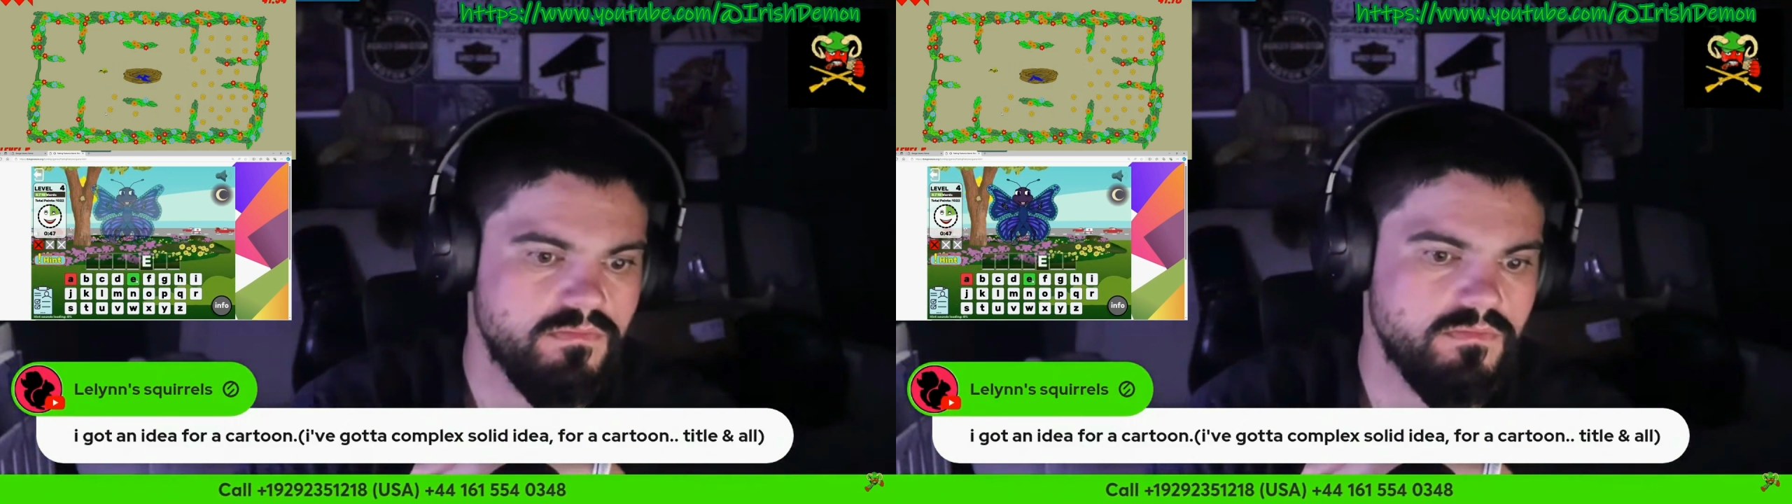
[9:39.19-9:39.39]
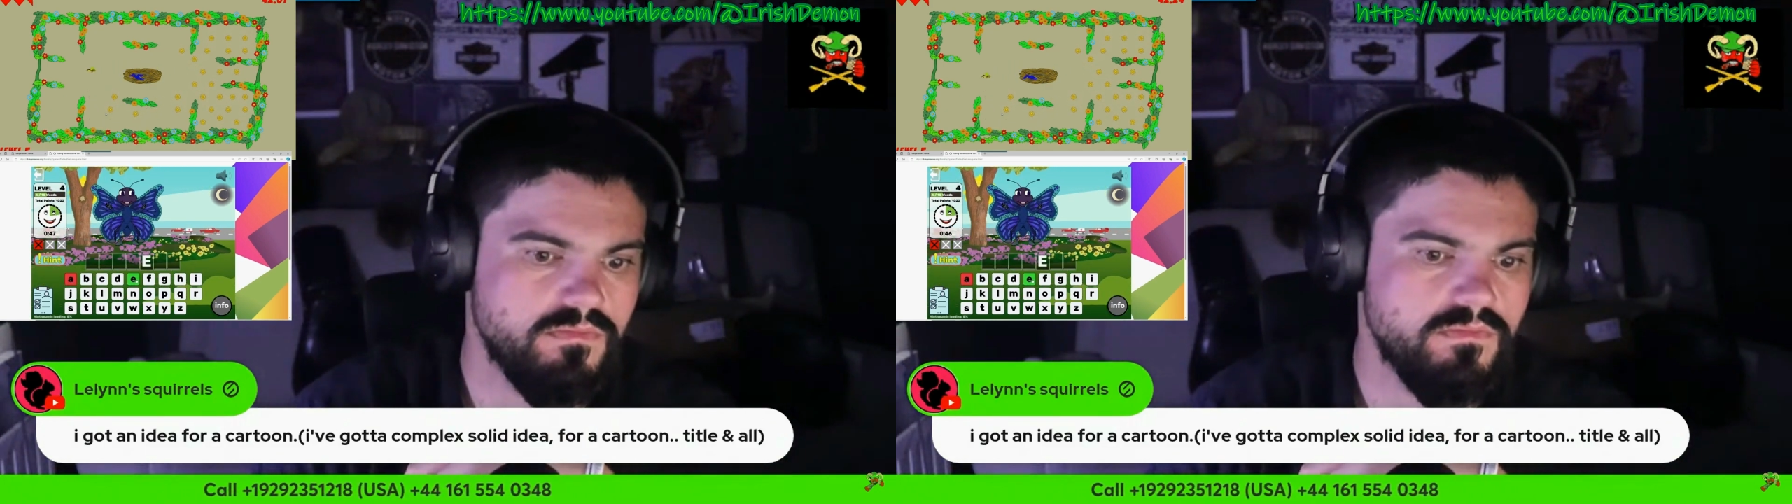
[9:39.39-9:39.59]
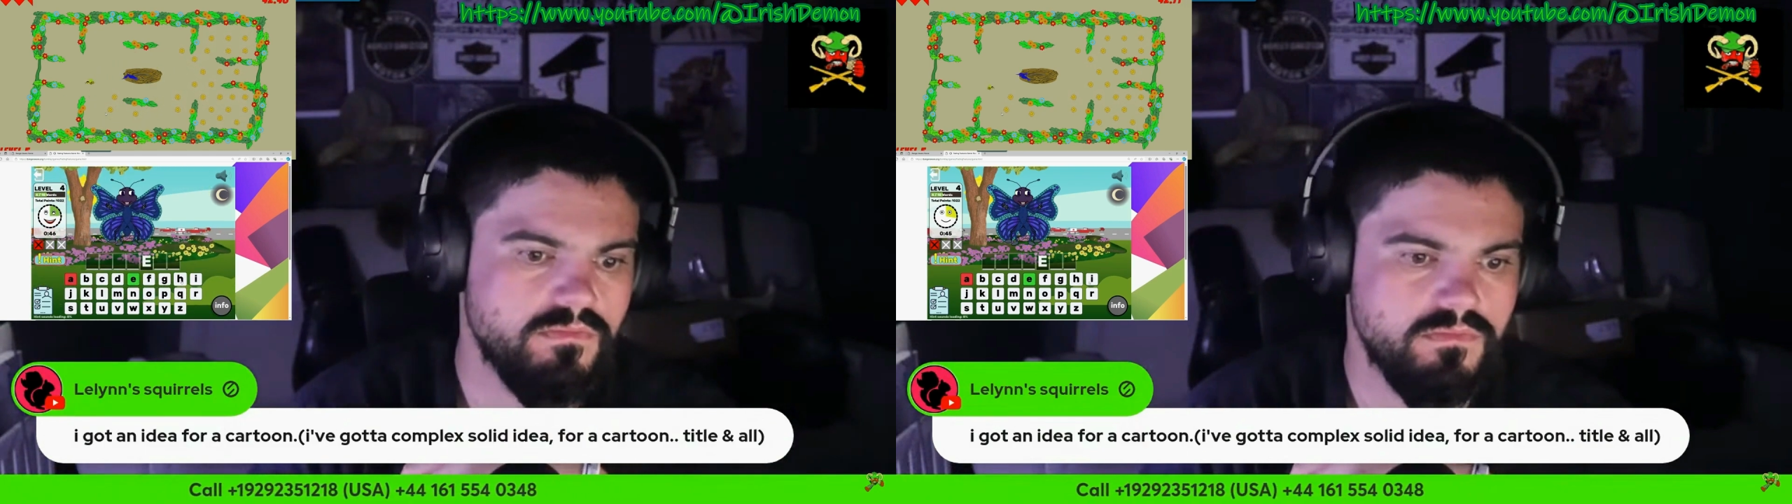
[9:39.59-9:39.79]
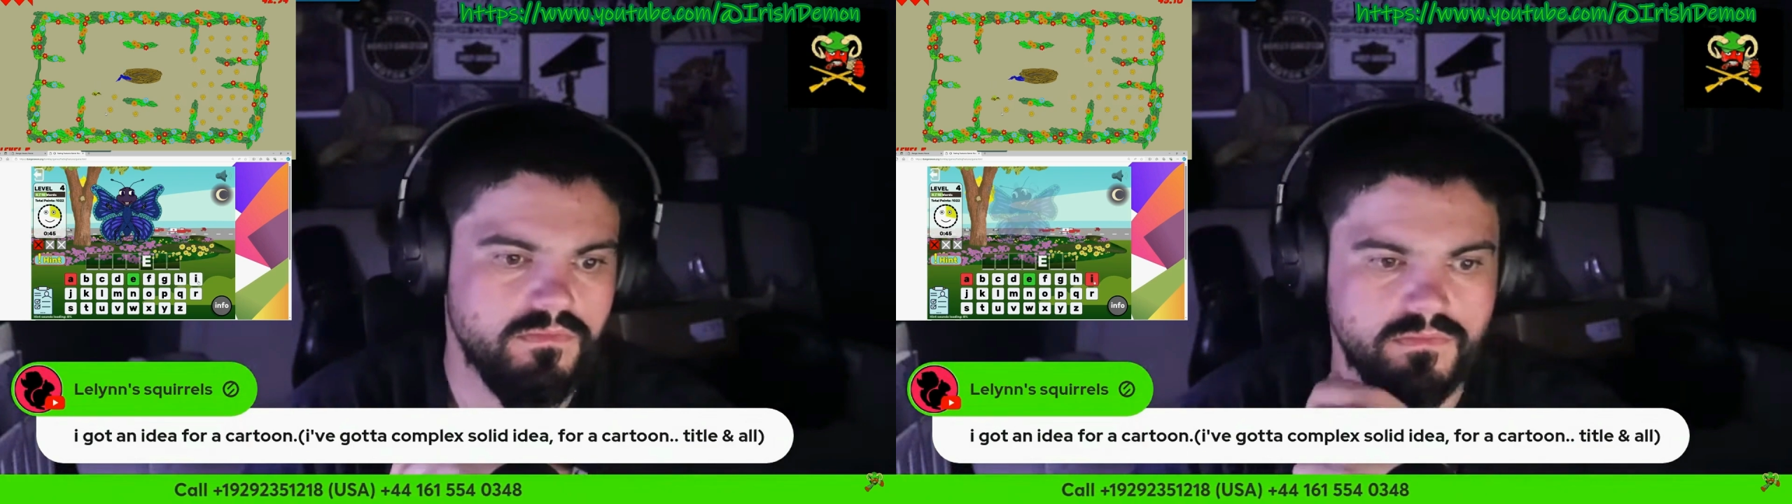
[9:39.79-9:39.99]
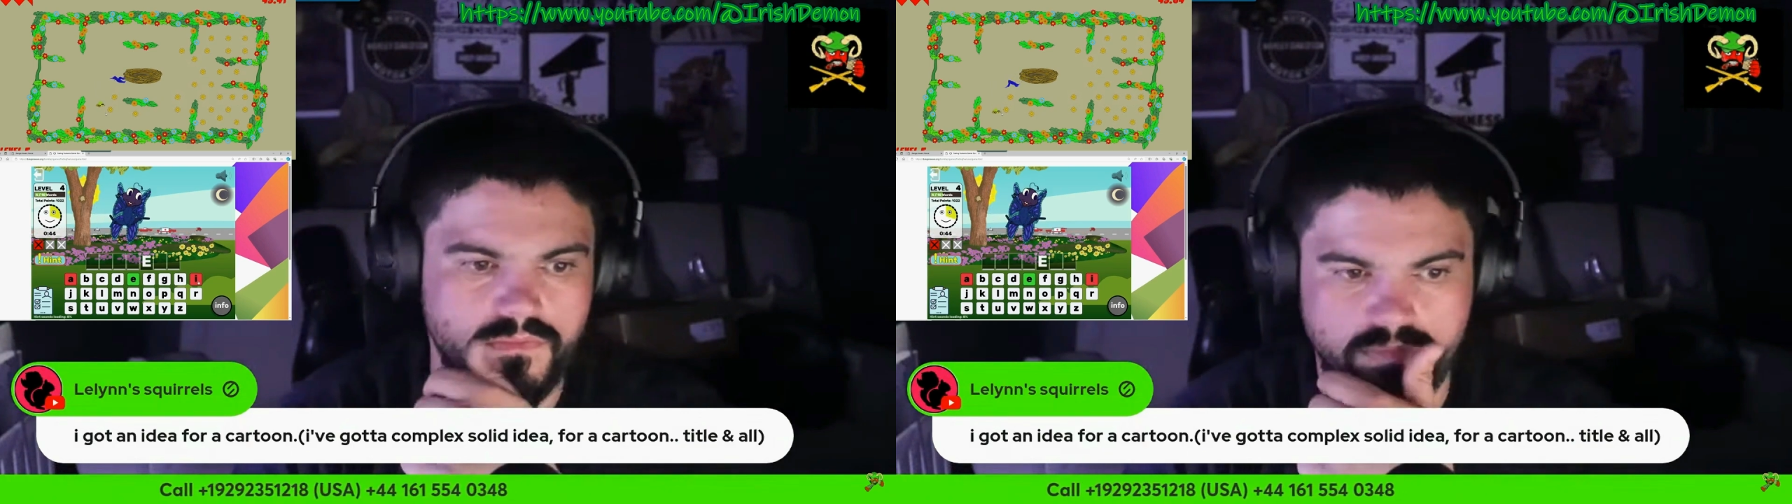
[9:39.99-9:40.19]
and first
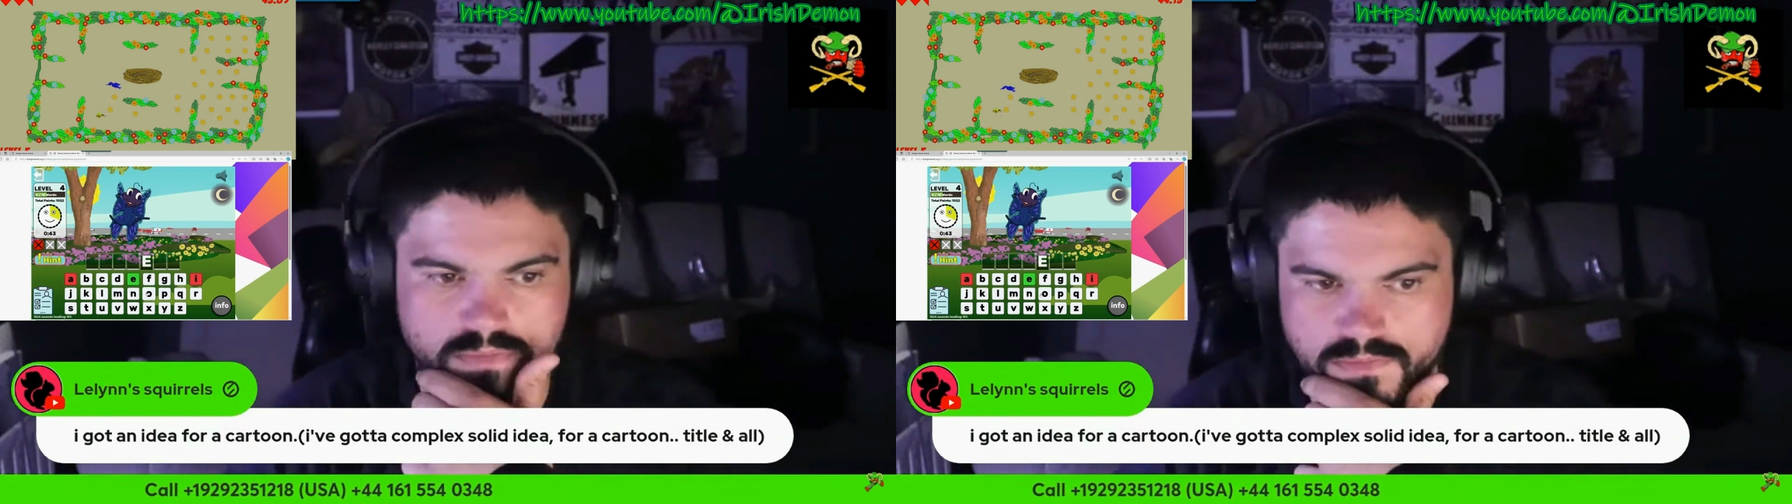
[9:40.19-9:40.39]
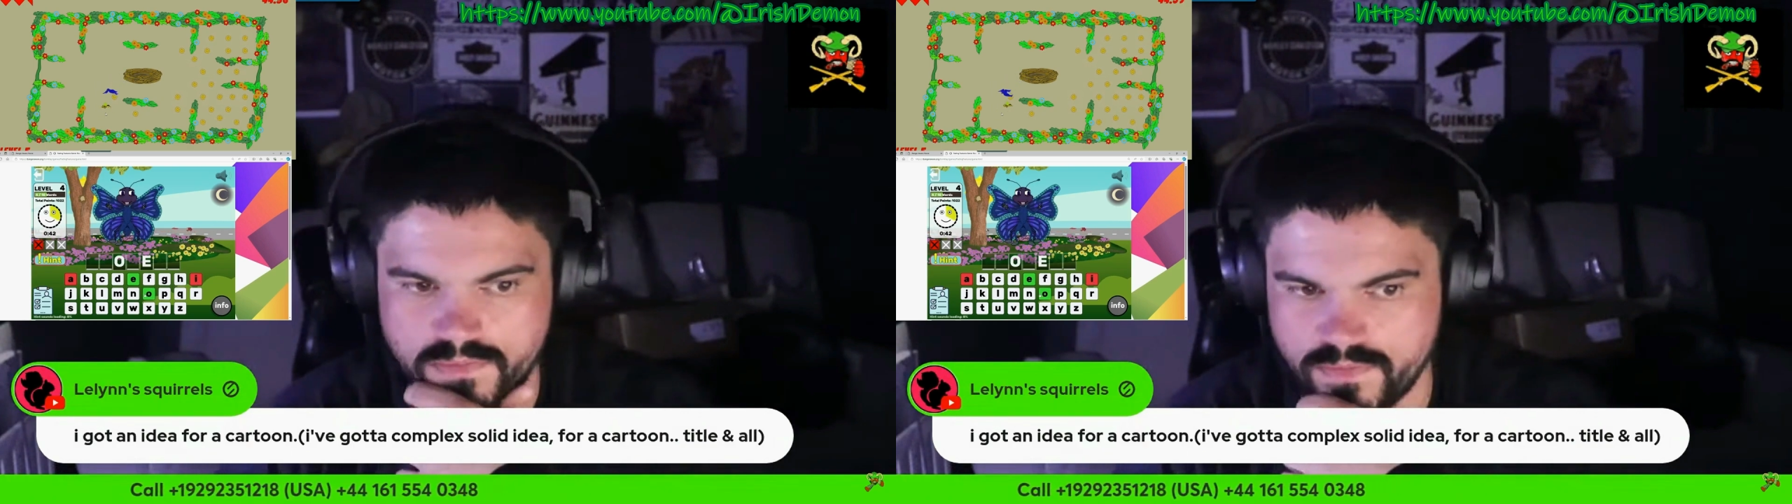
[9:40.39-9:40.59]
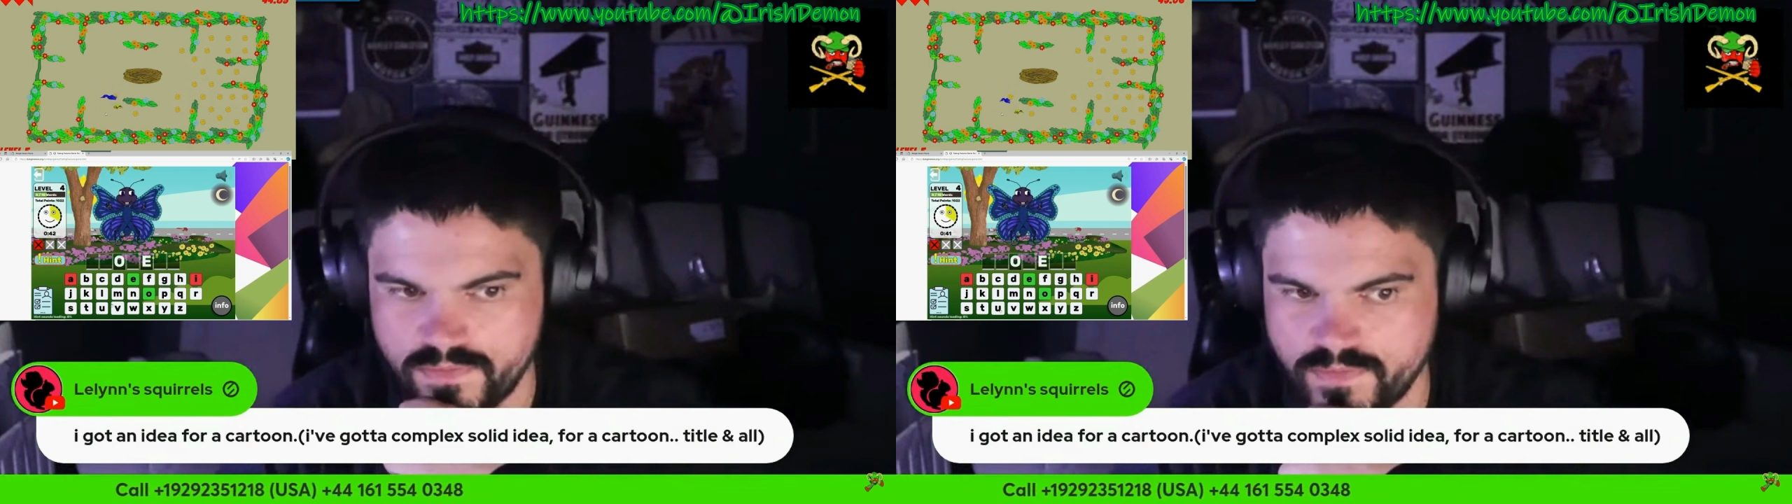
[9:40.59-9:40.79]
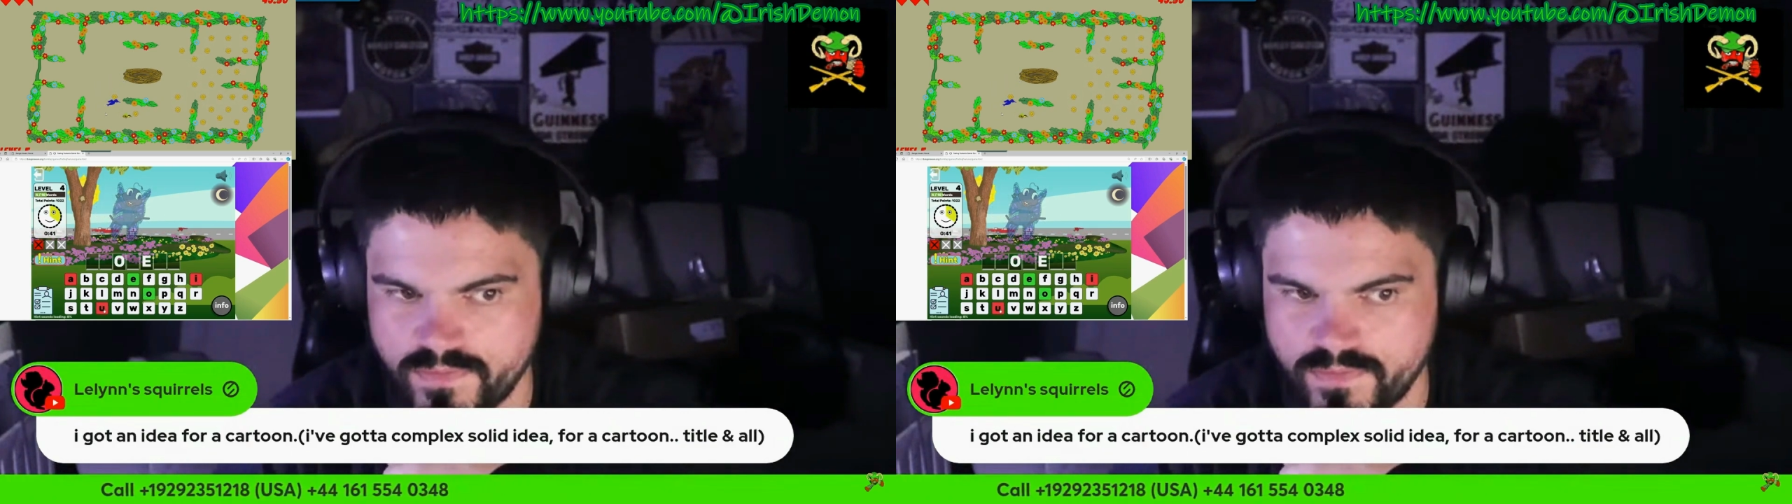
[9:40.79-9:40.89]
option to buy.